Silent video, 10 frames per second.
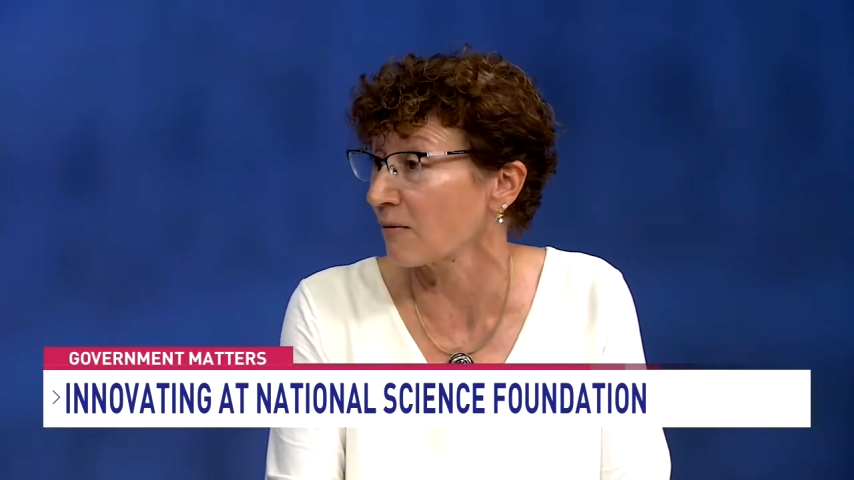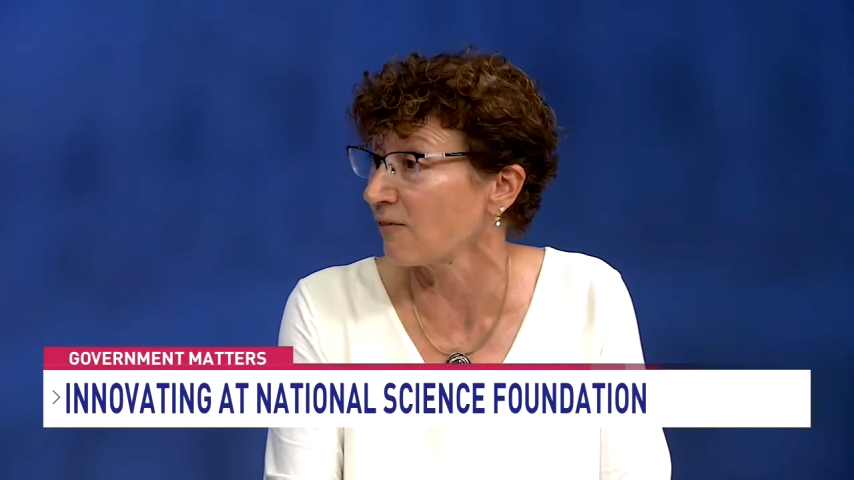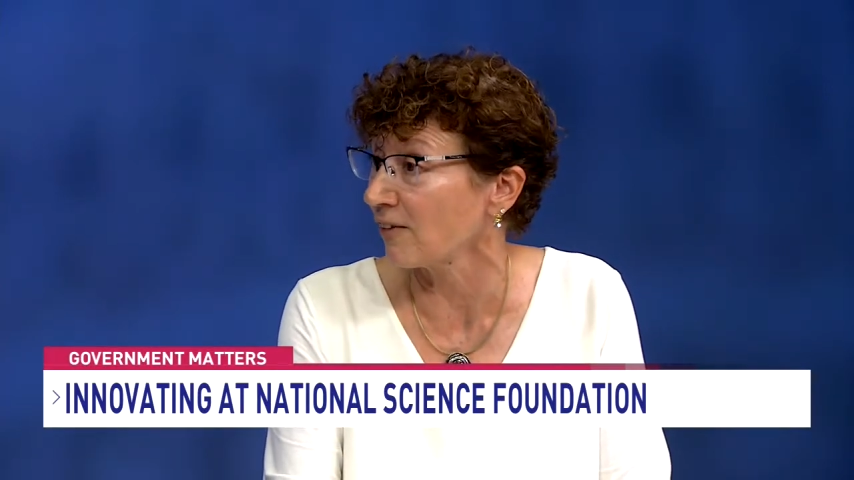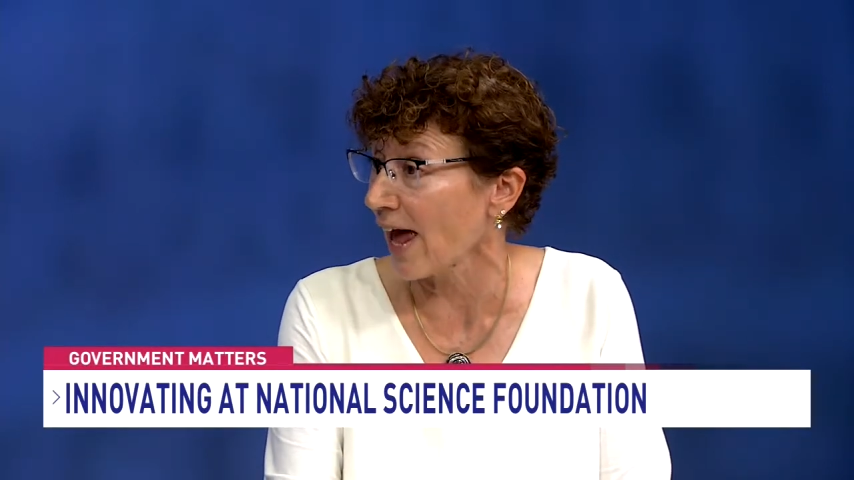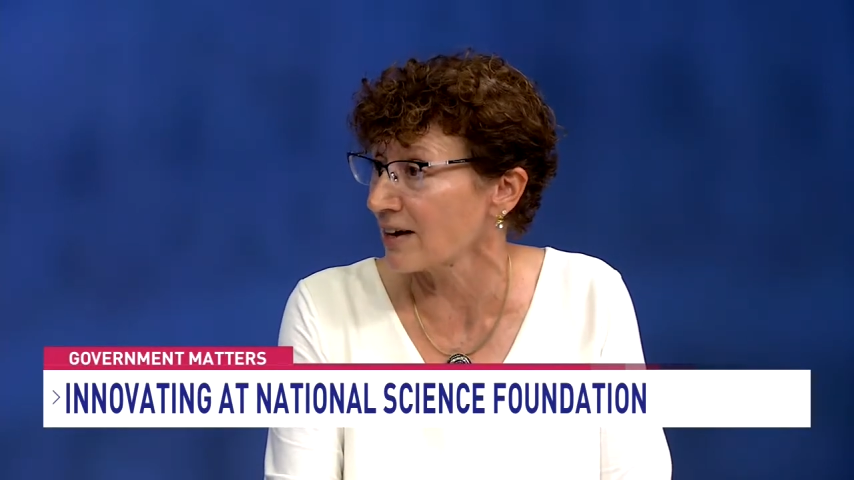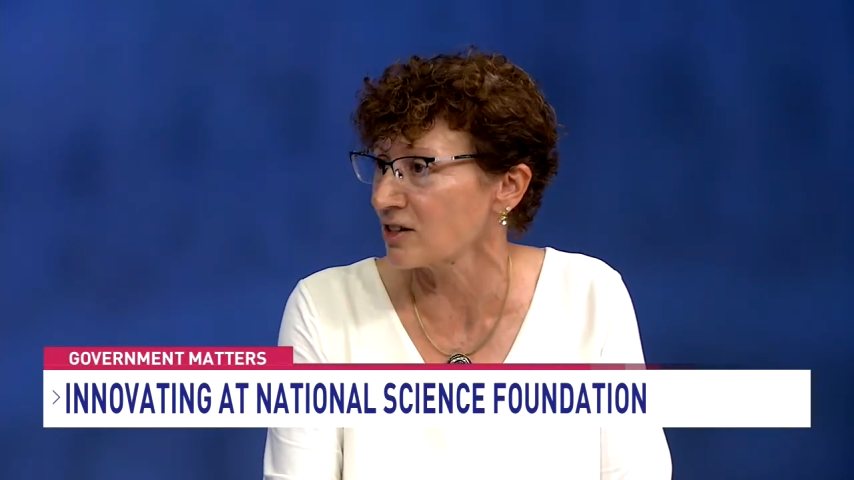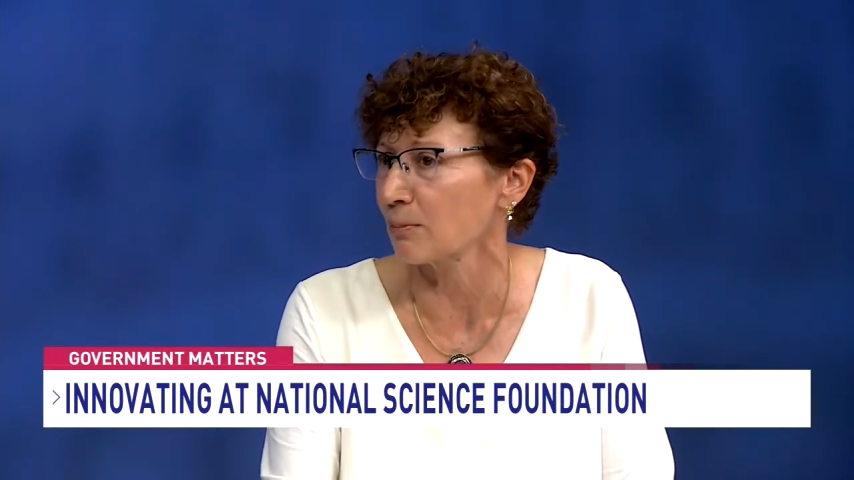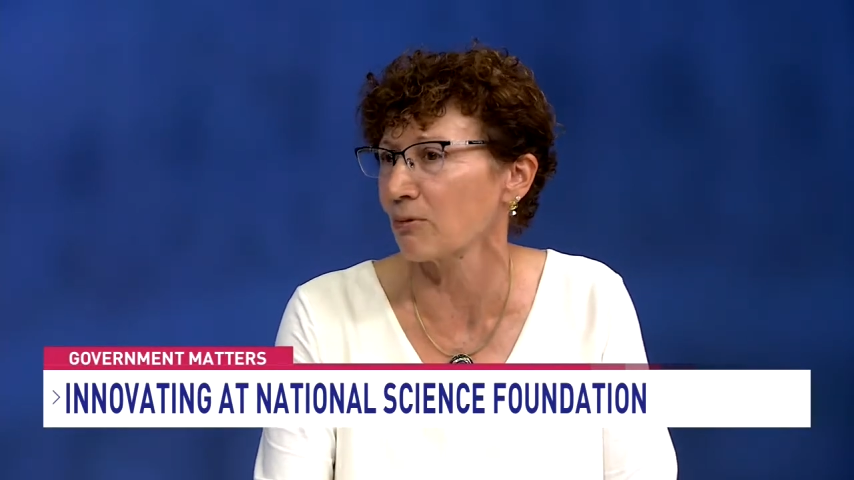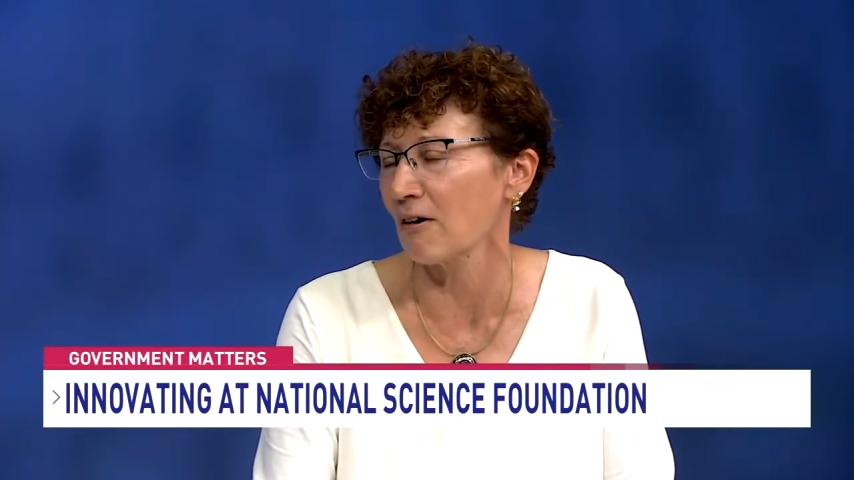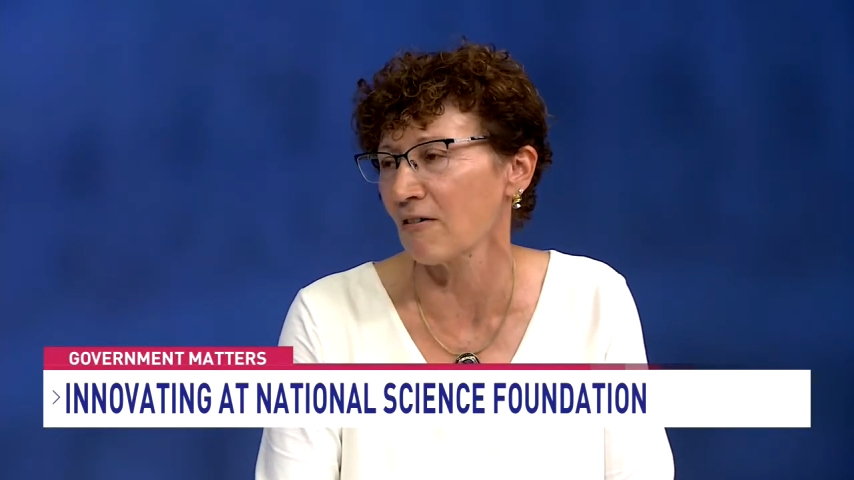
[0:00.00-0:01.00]

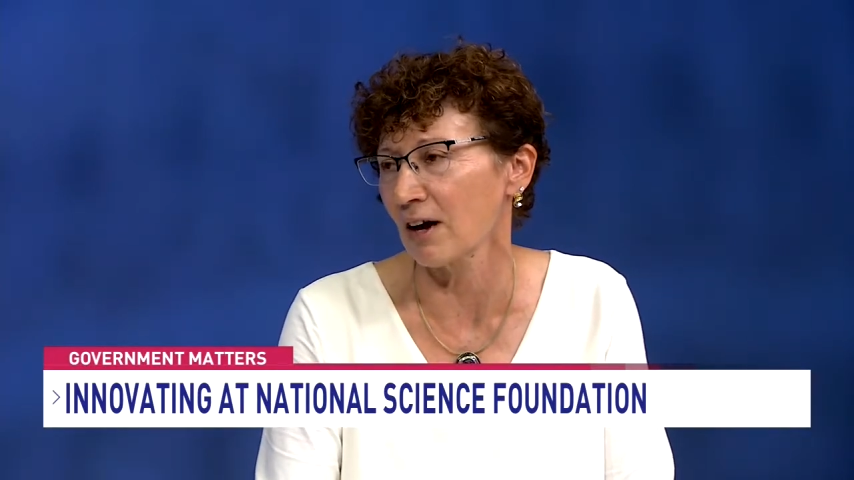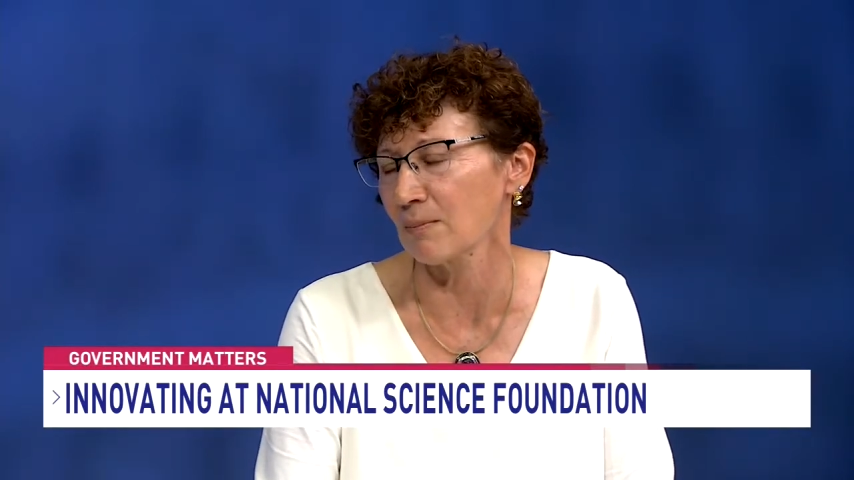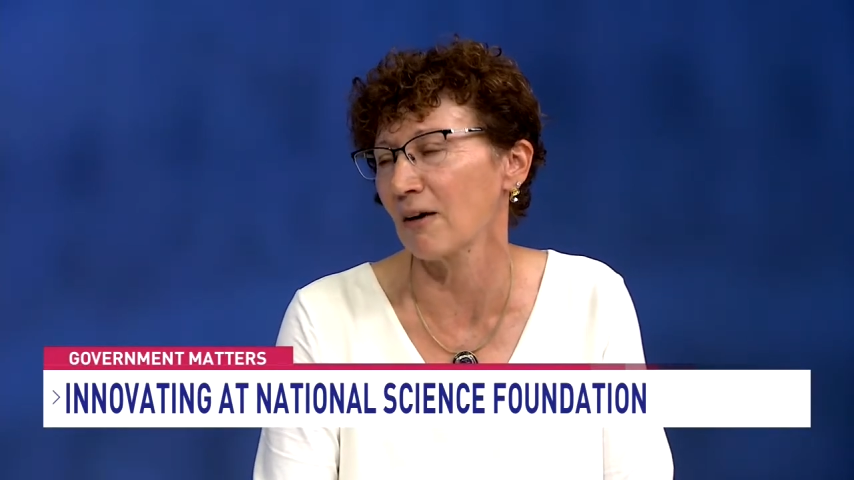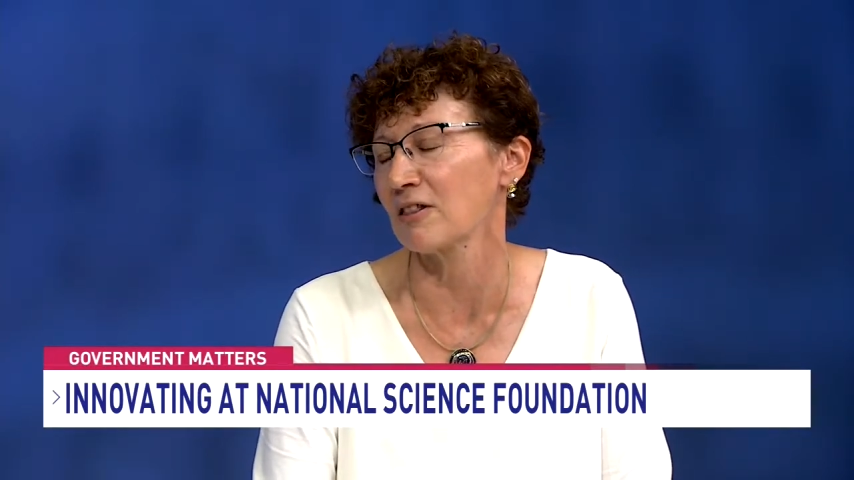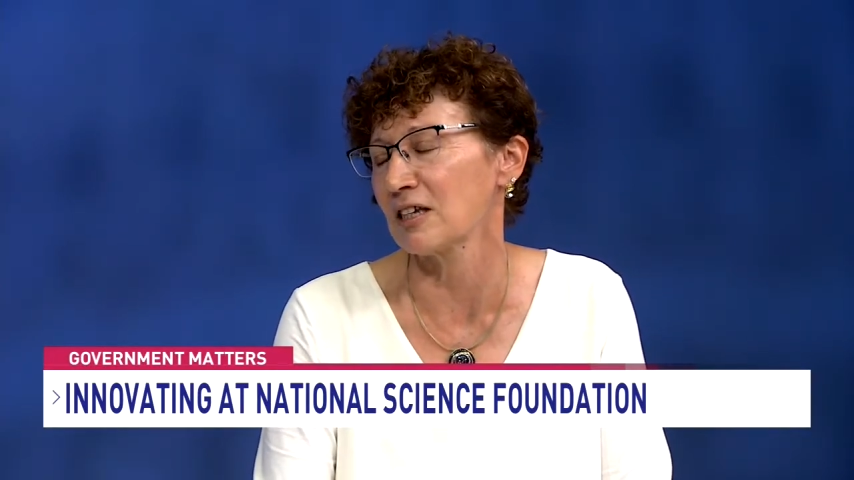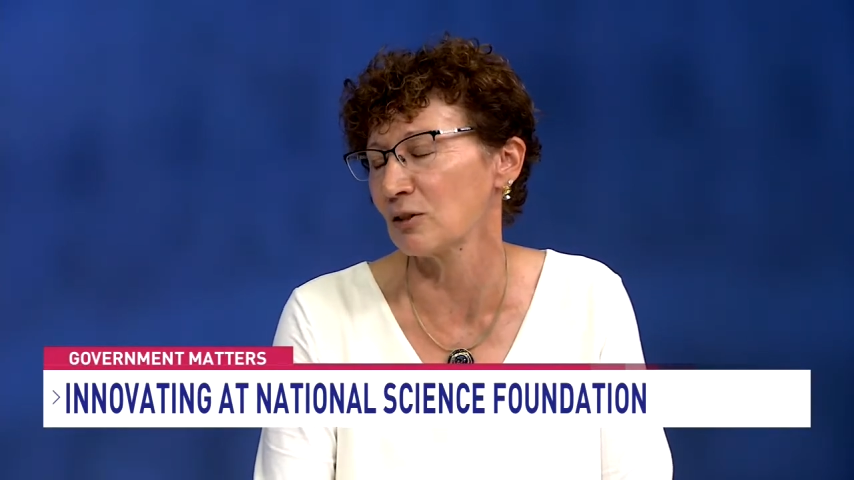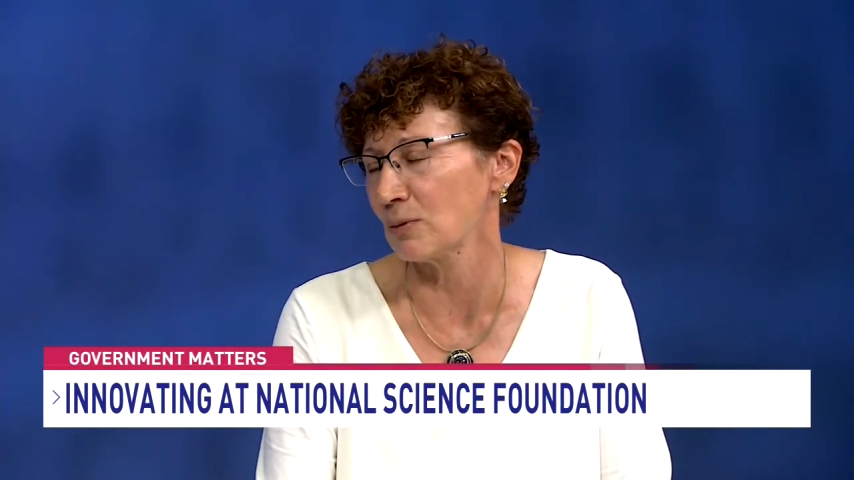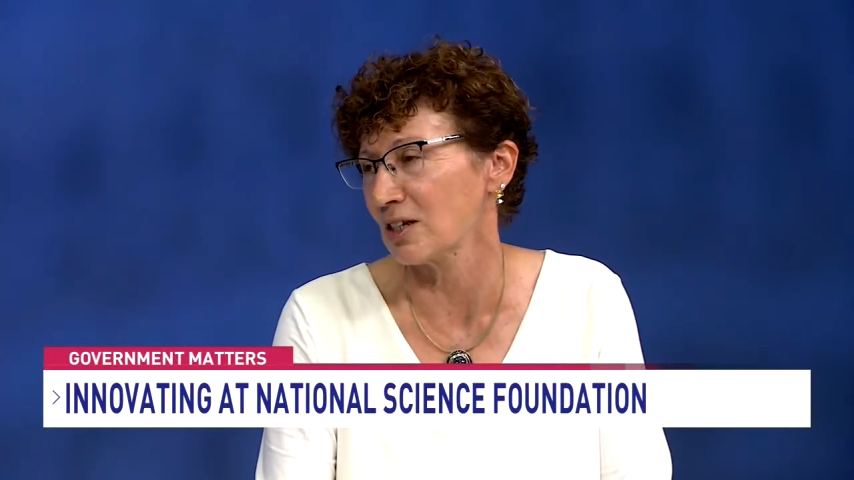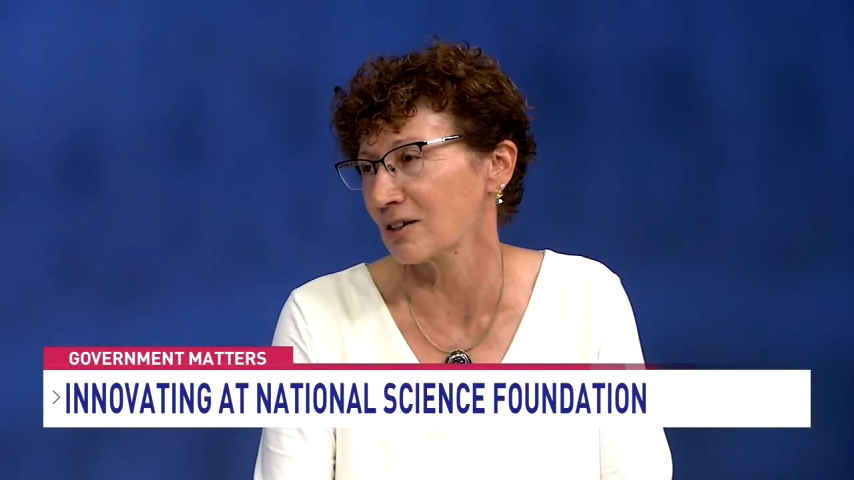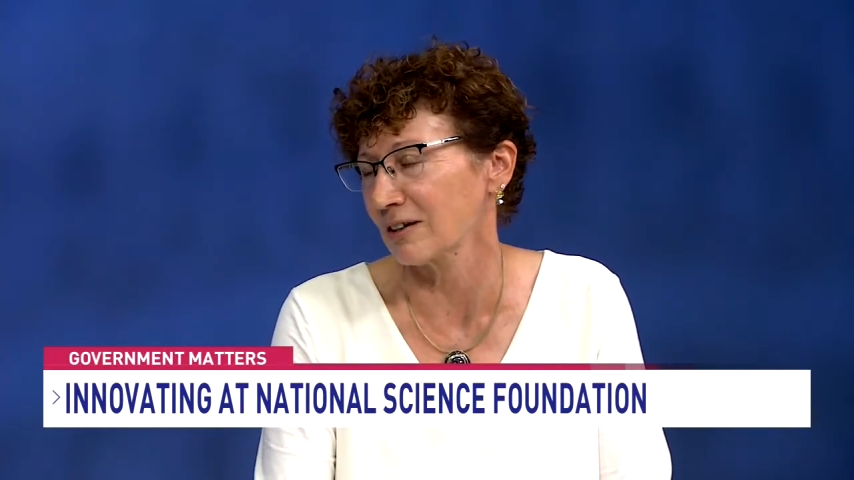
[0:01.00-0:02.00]
flagship program are these
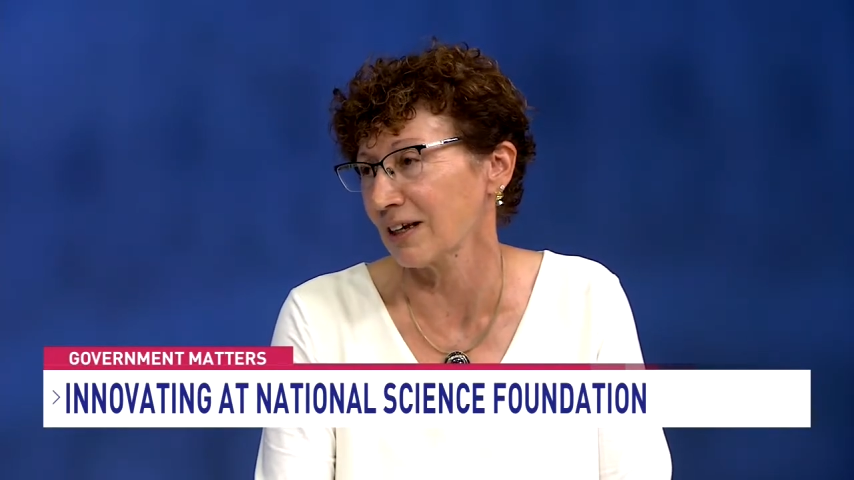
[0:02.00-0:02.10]
Regional